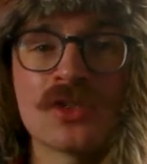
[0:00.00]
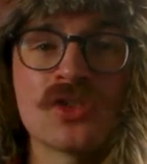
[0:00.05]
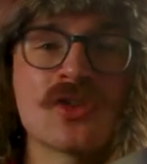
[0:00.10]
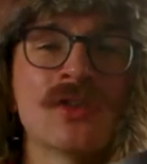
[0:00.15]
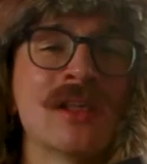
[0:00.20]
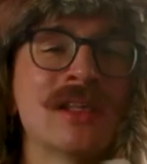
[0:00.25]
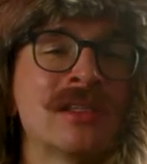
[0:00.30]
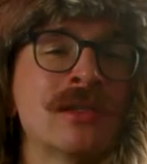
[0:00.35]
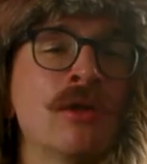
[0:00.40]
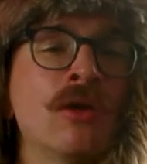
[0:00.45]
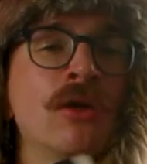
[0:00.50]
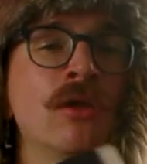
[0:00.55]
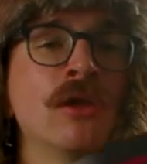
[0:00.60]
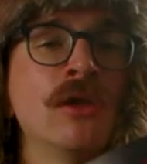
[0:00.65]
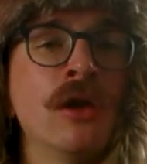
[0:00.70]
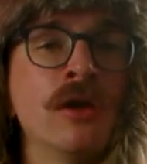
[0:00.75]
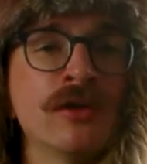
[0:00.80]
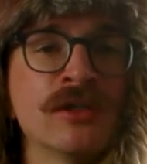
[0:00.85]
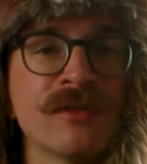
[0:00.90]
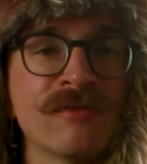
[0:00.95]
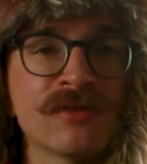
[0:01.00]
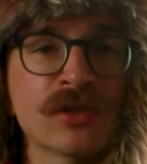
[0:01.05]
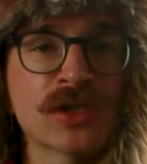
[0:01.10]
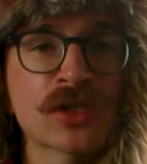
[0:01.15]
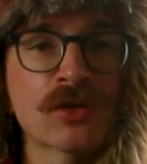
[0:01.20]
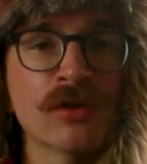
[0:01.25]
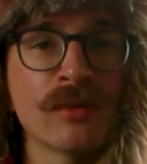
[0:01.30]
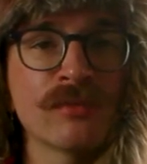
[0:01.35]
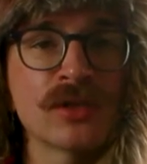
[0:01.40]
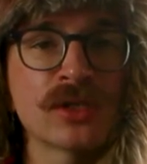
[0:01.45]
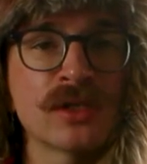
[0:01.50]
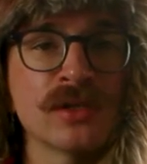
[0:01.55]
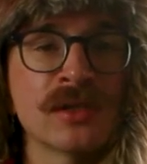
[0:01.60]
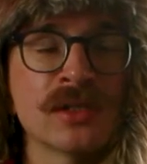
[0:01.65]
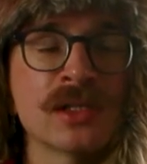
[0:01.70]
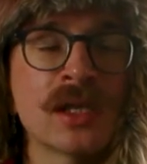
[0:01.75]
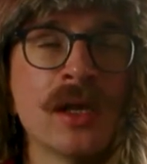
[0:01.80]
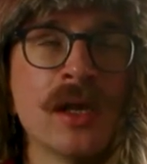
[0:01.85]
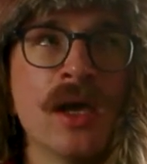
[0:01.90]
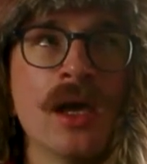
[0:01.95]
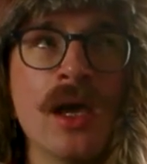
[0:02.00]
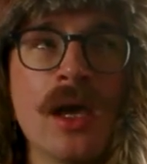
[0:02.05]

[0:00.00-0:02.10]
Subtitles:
so there's not loads of descriptions,